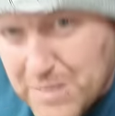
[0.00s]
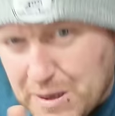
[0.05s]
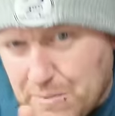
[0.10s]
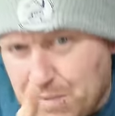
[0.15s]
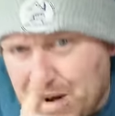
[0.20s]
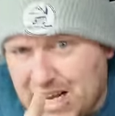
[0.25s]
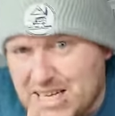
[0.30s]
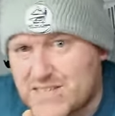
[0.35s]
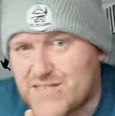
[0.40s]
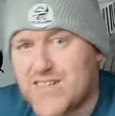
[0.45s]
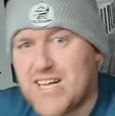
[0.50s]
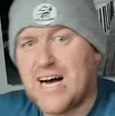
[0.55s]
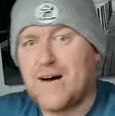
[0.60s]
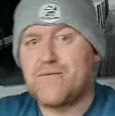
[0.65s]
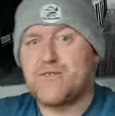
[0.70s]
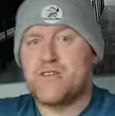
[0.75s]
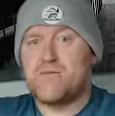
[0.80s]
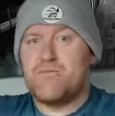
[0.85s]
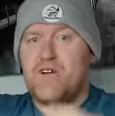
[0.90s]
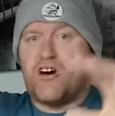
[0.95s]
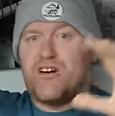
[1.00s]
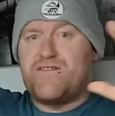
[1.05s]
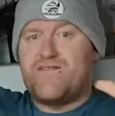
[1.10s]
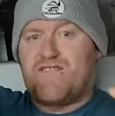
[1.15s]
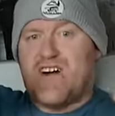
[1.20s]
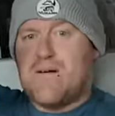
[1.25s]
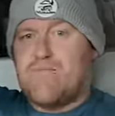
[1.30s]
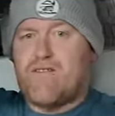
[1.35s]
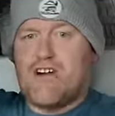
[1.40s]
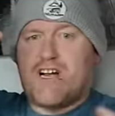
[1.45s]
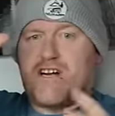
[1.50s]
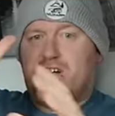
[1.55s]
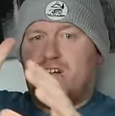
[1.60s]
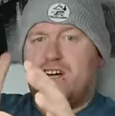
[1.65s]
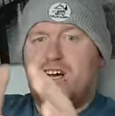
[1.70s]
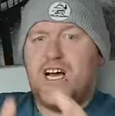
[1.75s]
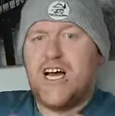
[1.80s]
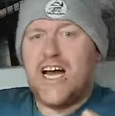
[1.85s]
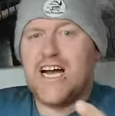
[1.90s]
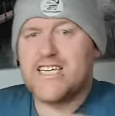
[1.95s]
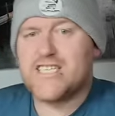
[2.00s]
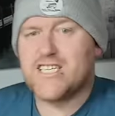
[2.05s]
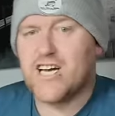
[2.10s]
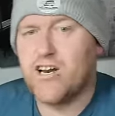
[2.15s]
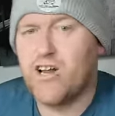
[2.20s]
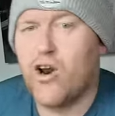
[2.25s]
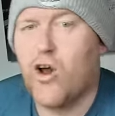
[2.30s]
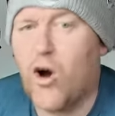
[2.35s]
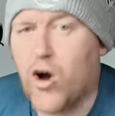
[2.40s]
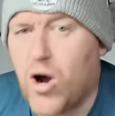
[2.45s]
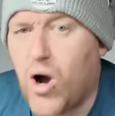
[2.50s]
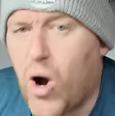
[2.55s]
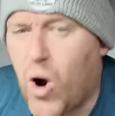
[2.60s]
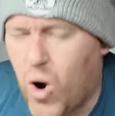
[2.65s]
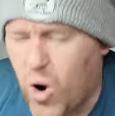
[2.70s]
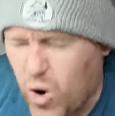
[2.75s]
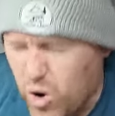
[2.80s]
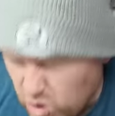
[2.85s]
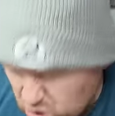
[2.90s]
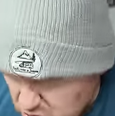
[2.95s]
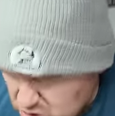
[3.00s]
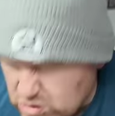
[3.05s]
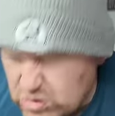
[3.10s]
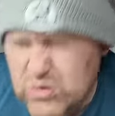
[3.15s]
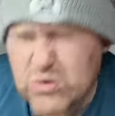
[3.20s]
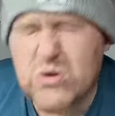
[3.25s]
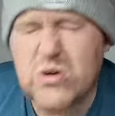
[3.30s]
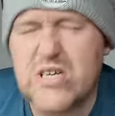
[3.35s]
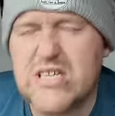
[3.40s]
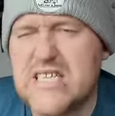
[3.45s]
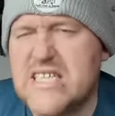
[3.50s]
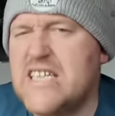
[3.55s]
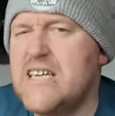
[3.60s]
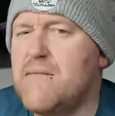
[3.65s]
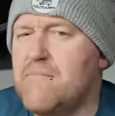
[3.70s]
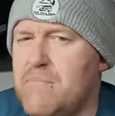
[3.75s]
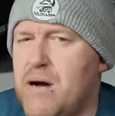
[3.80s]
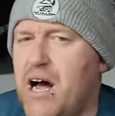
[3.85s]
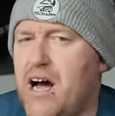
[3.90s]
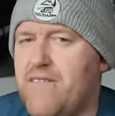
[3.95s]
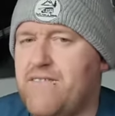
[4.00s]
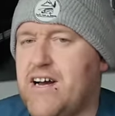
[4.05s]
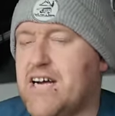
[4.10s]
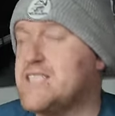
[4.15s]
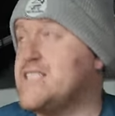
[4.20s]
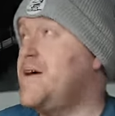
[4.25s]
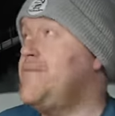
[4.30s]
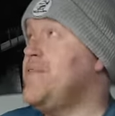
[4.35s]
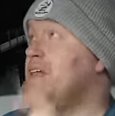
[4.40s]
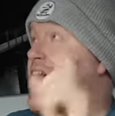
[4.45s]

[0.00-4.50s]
some big plans for that, some nice fabric, and it's going to look, oh, perfect.